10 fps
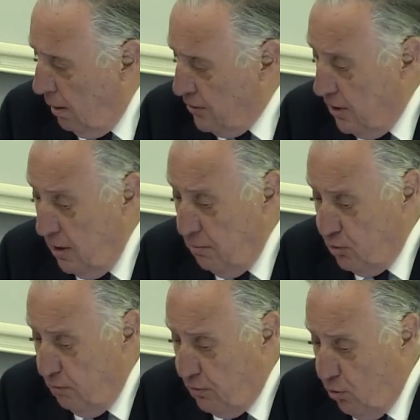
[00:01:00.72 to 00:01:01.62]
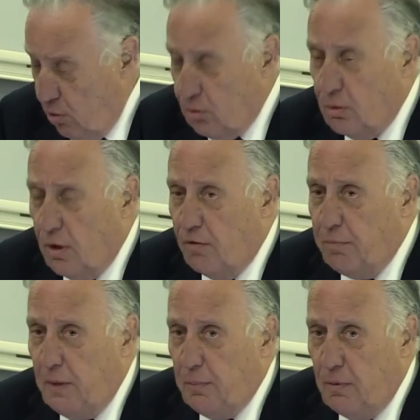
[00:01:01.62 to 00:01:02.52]
Time to have talked to a lot of
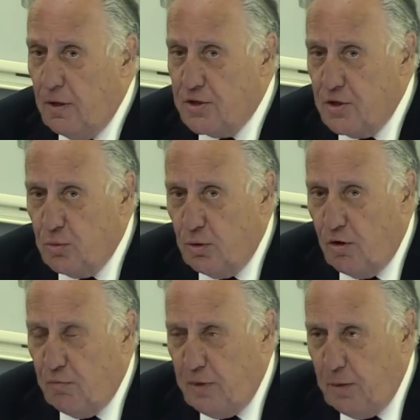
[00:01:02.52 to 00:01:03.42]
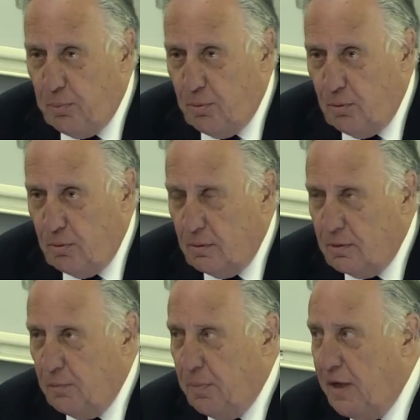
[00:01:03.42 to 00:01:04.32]
people, listened to a lot of people,
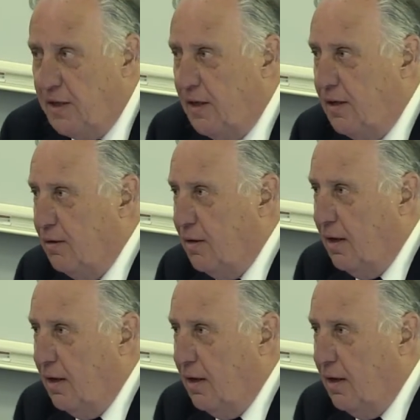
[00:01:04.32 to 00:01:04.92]
debated,